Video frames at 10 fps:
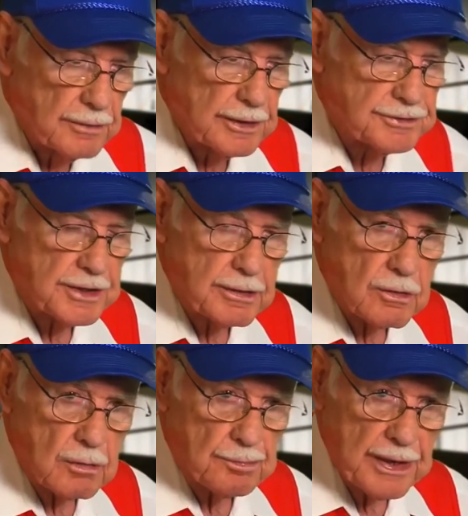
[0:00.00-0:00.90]
The
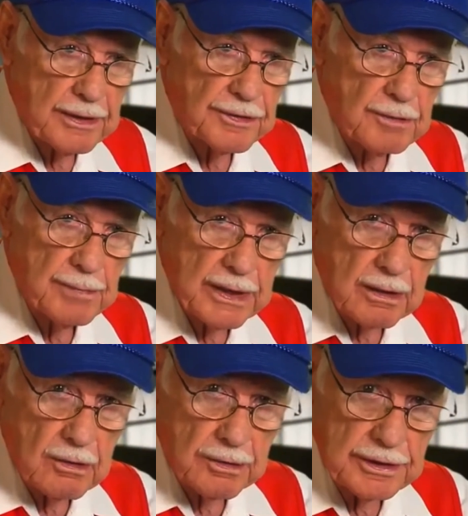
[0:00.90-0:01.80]
general pinned the
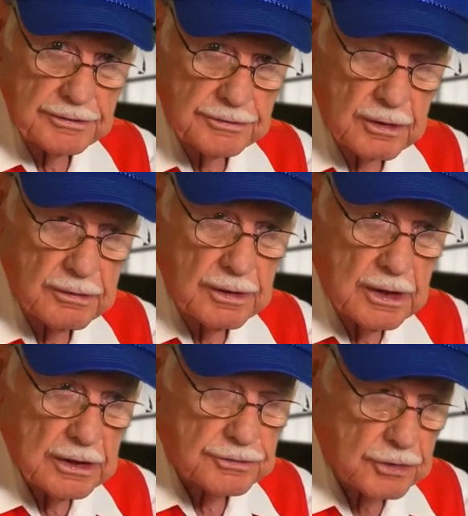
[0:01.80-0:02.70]
medal on his shirt,
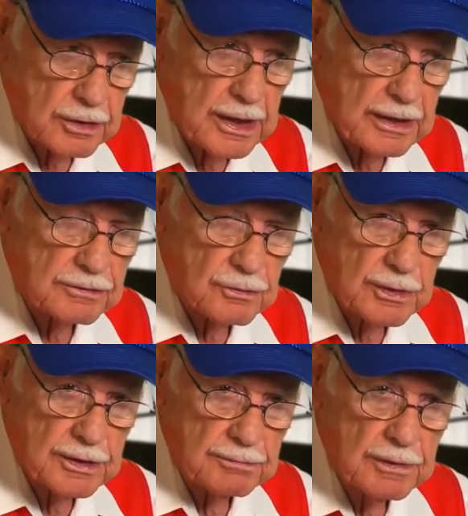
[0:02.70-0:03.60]
shook hands
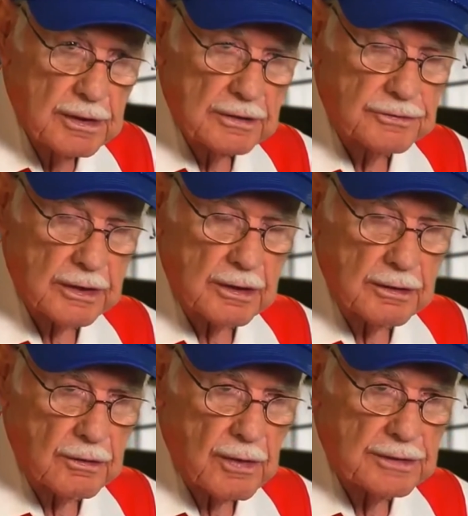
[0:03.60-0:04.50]
with him, said,
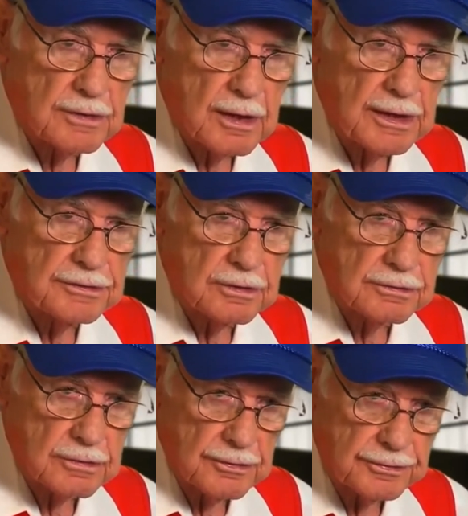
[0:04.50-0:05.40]

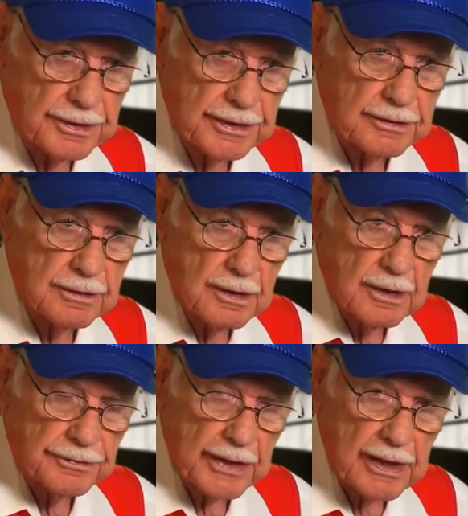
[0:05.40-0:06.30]
"Congratulations, Lieutenant,
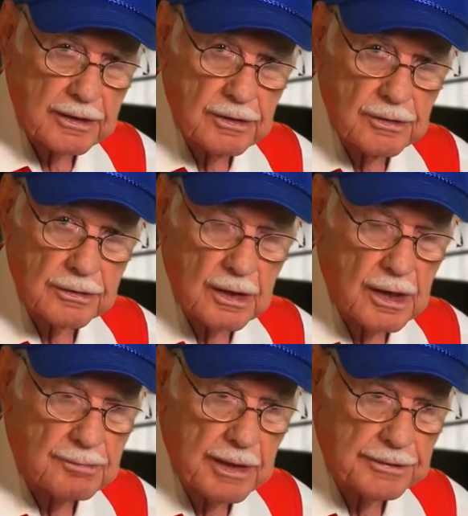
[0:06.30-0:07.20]
thank you, and
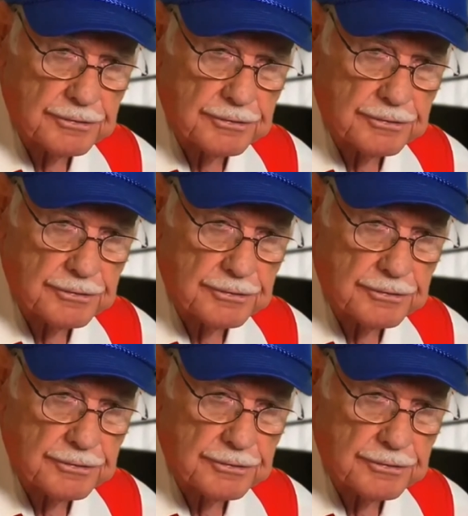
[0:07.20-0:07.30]
God bless